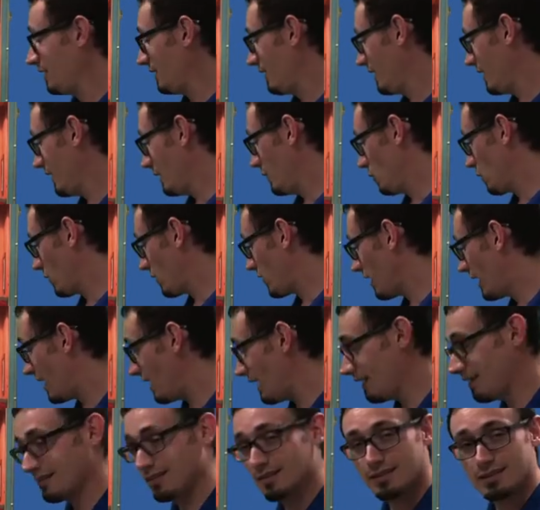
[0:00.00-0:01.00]
And we're
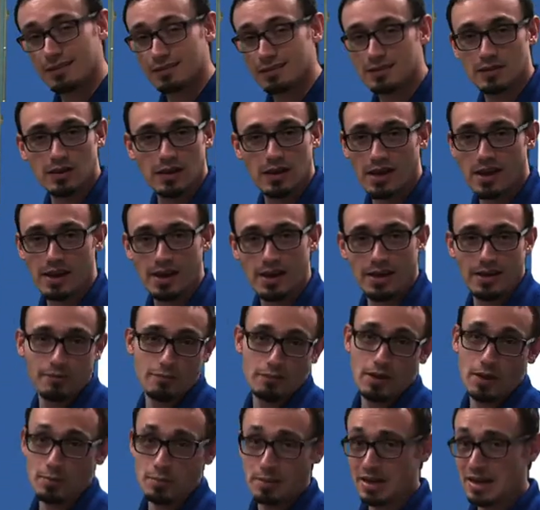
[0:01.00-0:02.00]
not,
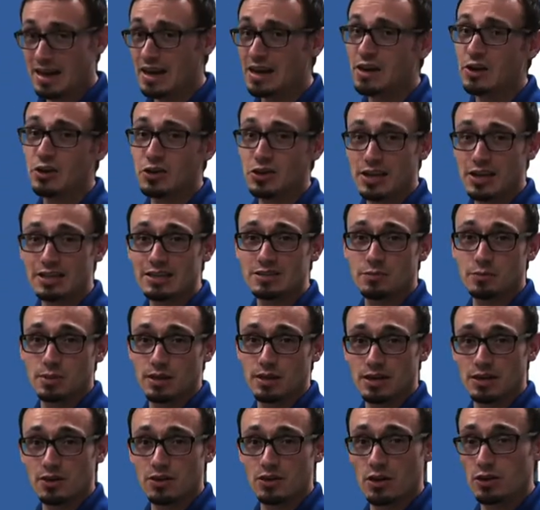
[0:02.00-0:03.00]
I mean, I know you guys have been
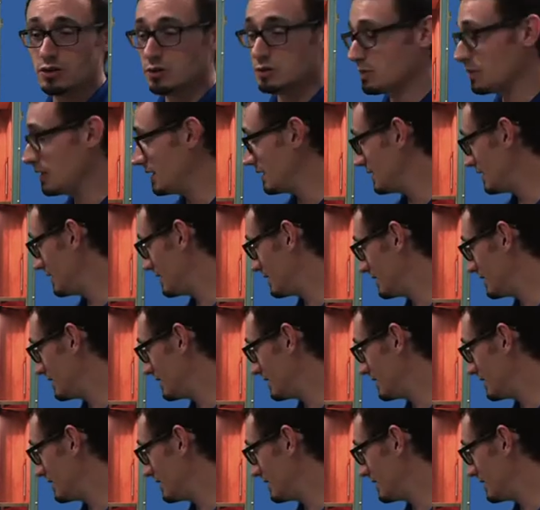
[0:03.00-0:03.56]
in crawl spaces.